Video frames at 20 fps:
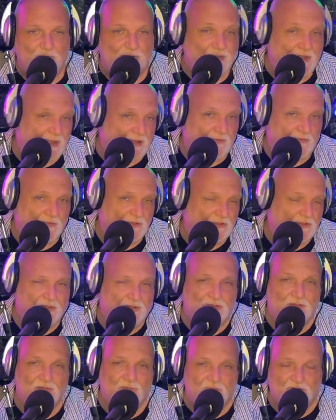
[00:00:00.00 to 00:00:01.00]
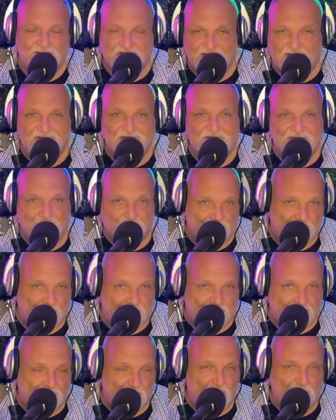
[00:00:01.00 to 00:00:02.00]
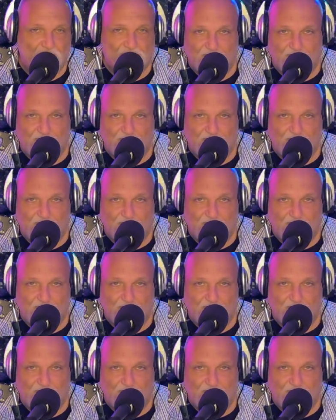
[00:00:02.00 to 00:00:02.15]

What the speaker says: Now, when I say some of my equipment,